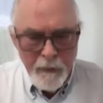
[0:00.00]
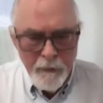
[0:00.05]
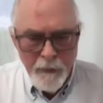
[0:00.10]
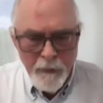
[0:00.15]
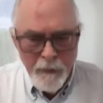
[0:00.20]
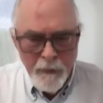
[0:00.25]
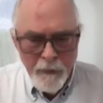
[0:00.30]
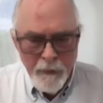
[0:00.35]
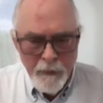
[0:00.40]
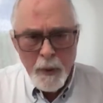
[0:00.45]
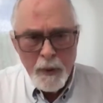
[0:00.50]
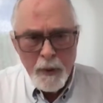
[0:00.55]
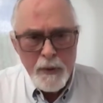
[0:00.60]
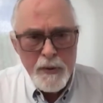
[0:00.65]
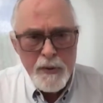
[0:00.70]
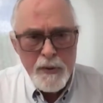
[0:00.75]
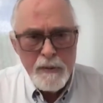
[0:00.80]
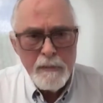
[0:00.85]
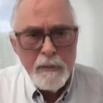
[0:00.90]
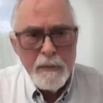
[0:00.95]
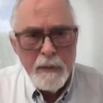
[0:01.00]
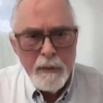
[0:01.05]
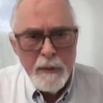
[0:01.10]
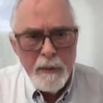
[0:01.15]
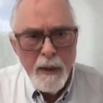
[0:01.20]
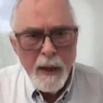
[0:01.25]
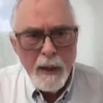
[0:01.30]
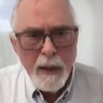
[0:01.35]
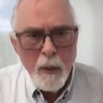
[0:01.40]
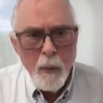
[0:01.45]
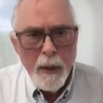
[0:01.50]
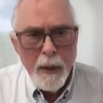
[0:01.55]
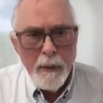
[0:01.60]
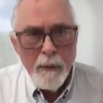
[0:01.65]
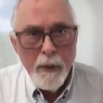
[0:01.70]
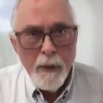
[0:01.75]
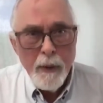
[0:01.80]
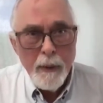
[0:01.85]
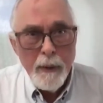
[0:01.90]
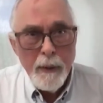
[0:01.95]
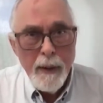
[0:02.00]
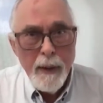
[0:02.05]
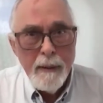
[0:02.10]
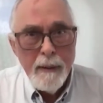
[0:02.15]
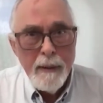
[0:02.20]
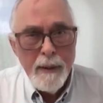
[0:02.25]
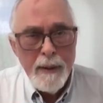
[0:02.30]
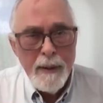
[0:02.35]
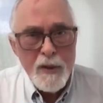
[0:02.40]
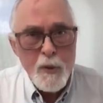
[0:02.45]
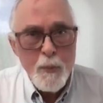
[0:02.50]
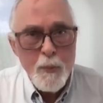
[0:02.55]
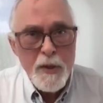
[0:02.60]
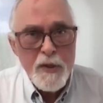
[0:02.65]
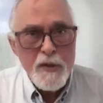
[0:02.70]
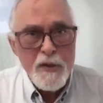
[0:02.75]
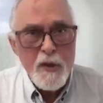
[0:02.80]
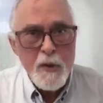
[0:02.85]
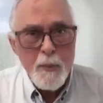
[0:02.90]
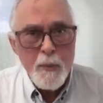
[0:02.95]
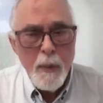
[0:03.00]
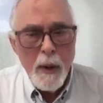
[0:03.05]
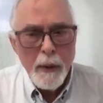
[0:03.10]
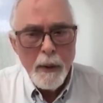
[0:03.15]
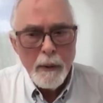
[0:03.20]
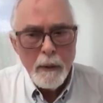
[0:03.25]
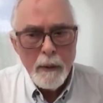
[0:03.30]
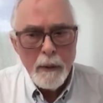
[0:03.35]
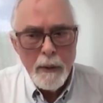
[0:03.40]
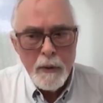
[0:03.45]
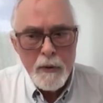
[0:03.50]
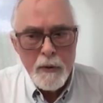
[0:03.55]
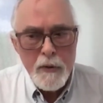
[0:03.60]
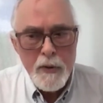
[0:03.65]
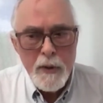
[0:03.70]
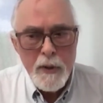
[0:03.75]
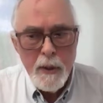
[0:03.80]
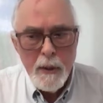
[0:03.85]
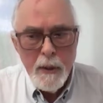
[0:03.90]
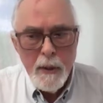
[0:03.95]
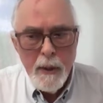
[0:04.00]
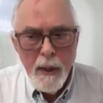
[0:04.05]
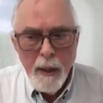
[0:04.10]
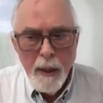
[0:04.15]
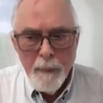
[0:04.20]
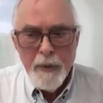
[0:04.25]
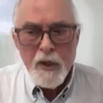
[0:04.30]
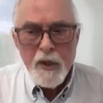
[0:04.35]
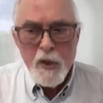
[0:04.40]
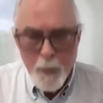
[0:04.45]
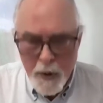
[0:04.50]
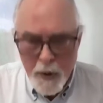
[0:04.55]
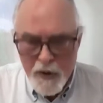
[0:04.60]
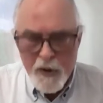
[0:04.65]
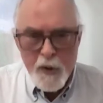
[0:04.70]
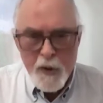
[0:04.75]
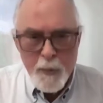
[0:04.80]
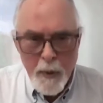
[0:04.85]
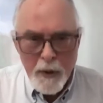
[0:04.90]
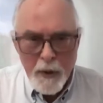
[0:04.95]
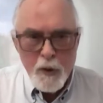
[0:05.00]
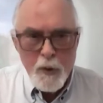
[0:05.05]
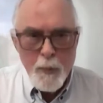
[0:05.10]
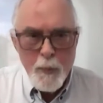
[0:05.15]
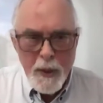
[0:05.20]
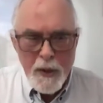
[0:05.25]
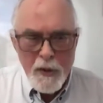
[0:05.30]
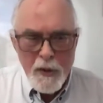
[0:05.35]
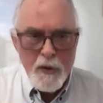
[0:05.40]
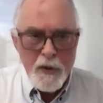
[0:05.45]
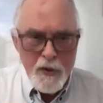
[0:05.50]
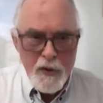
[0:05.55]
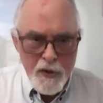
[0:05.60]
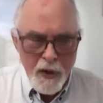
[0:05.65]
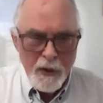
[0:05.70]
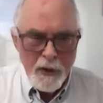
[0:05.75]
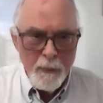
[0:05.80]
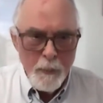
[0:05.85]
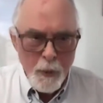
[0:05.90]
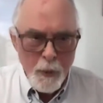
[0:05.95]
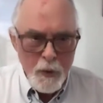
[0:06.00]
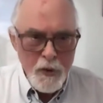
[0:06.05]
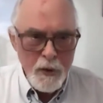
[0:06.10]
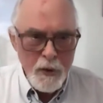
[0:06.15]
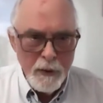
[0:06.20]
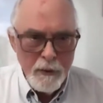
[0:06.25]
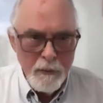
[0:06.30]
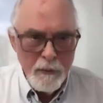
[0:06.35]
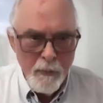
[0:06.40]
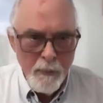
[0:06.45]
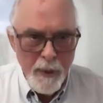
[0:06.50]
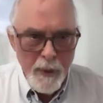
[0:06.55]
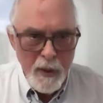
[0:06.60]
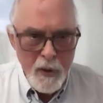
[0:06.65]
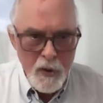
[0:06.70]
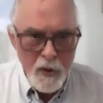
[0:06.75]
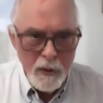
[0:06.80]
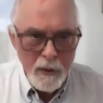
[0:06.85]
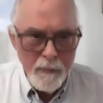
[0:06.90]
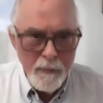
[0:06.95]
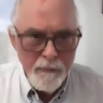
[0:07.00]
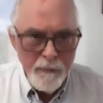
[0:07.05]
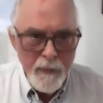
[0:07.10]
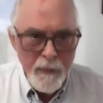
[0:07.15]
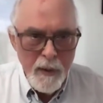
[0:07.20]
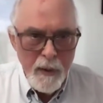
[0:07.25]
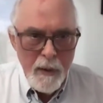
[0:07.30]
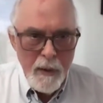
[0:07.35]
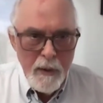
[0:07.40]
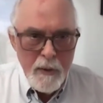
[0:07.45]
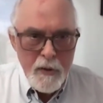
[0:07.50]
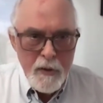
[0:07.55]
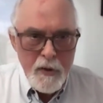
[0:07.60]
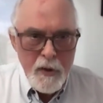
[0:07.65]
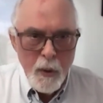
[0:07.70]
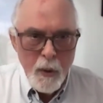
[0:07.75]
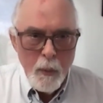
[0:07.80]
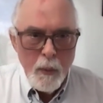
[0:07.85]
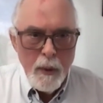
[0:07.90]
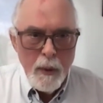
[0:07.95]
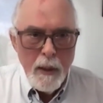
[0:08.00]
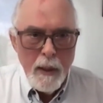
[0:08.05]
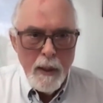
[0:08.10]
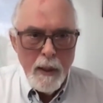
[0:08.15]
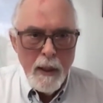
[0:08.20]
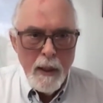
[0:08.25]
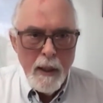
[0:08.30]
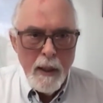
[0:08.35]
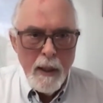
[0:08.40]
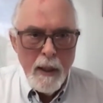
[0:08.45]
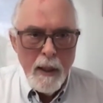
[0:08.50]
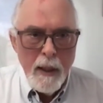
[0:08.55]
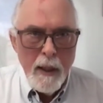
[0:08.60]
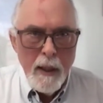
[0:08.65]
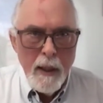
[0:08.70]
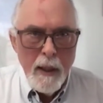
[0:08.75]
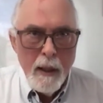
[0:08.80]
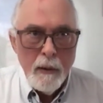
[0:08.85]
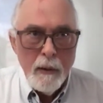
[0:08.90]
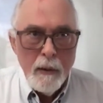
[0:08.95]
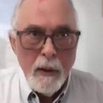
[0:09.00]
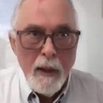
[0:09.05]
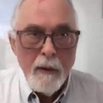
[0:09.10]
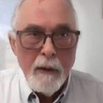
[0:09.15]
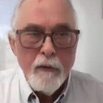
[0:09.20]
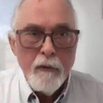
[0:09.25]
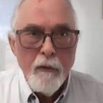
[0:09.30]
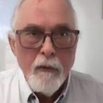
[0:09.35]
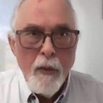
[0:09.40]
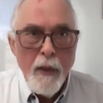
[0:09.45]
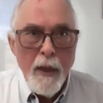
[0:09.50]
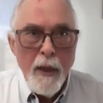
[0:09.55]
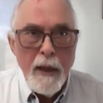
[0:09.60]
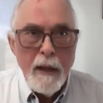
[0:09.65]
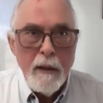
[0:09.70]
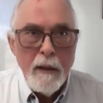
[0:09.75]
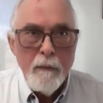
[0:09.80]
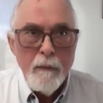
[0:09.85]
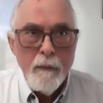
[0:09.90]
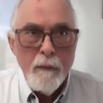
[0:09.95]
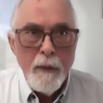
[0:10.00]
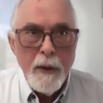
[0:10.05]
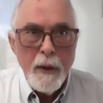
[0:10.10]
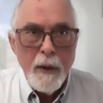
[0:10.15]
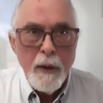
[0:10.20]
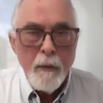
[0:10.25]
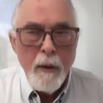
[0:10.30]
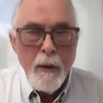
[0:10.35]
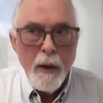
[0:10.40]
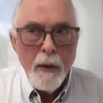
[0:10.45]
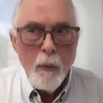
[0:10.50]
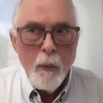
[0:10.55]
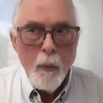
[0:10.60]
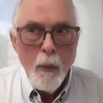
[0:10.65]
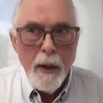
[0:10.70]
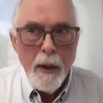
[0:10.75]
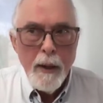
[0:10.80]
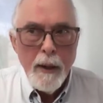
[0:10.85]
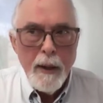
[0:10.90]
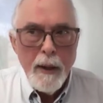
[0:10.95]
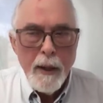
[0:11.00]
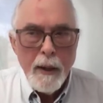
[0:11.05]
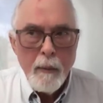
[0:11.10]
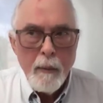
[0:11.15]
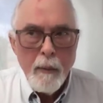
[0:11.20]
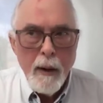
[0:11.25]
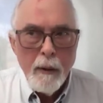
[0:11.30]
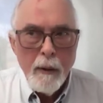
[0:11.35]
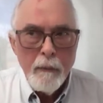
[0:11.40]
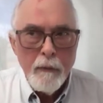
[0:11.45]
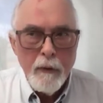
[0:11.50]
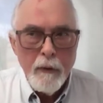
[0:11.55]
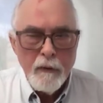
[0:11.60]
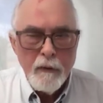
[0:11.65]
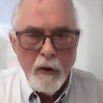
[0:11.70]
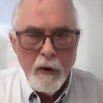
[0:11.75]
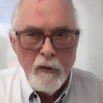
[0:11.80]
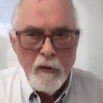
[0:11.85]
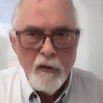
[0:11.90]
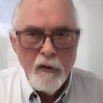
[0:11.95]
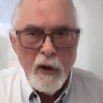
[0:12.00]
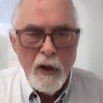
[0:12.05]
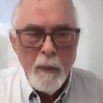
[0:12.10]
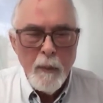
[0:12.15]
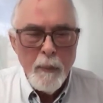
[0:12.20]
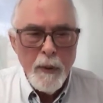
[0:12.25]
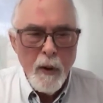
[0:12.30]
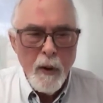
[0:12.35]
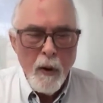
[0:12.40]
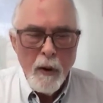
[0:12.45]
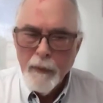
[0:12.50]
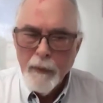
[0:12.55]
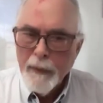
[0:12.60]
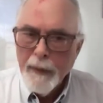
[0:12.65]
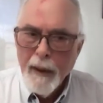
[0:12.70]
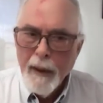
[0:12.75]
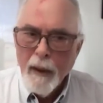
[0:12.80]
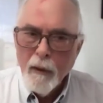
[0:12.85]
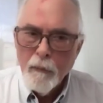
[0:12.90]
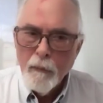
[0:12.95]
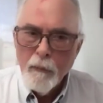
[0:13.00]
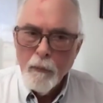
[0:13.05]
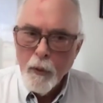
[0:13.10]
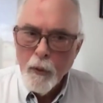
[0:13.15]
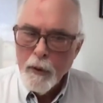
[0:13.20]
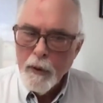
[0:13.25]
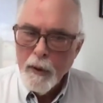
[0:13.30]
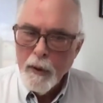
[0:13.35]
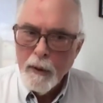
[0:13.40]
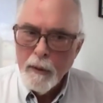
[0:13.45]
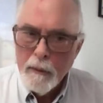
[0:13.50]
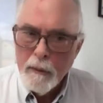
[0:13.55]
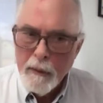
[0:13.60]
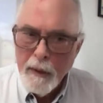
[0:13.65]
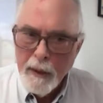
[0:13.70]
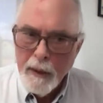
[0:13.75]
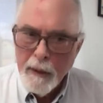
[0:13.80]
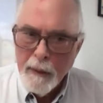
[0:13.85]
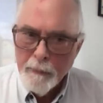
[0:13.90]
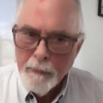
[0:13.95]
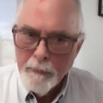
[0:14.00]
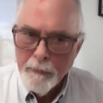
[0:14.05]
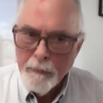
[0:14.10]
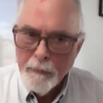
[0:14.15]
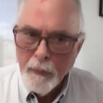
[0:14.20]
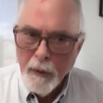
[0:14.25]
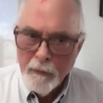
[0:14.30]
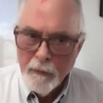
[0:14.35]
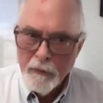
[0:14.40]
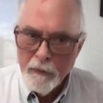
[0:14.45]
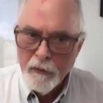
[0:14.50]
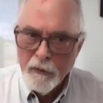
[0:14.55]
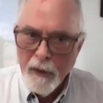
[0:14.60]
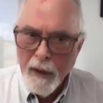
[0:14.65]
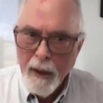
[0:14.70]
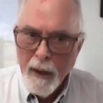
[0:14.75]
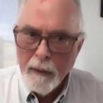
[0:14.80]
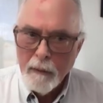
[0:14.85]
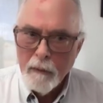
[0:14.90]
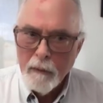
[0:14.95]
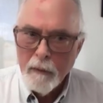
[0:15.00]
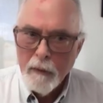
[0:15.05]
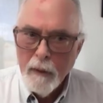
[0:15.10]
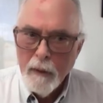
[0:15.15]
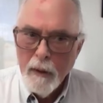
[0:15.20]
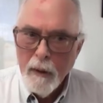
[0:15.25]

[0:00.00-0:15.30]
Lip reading: Facebook's not quite there, and its business model is based on selling personal information. So unless they can figure out a way to get around things like GDPR and the California Data Privacy Act,